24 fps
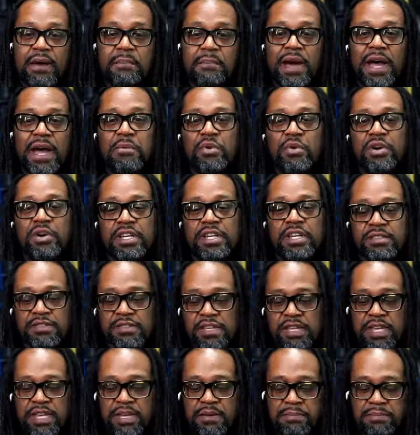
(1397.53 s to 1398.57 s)
My work is to
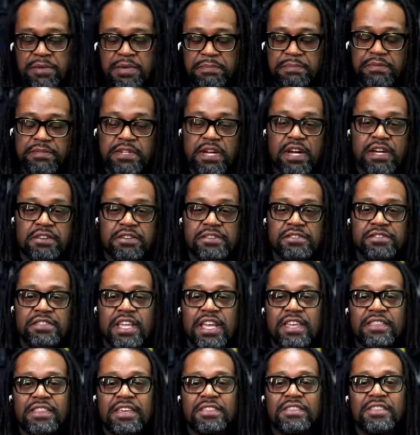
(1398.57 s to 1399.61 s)
get people to
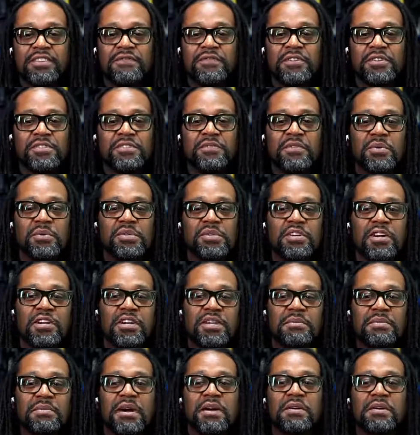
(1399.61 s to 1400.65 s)
understand that, first of all, we're talking
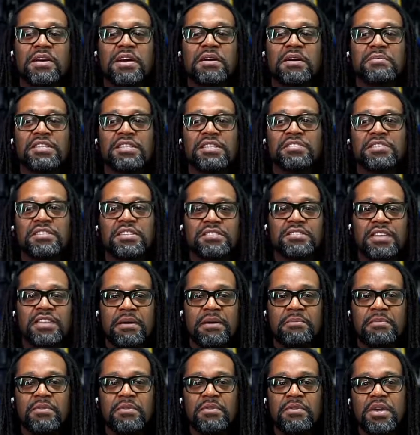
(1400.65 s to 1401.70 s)
about coming to the
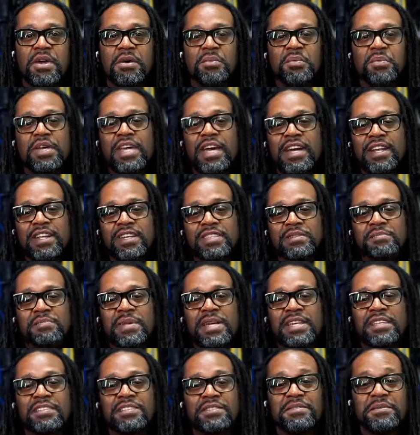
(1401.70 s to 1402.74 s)
table. We got to
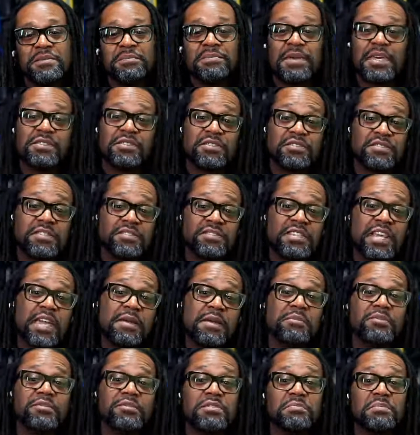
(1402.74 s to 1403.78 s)
explain to them that there's a
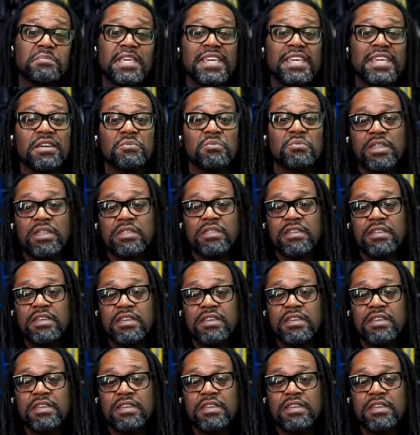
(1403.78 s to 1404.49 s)
table to begin with.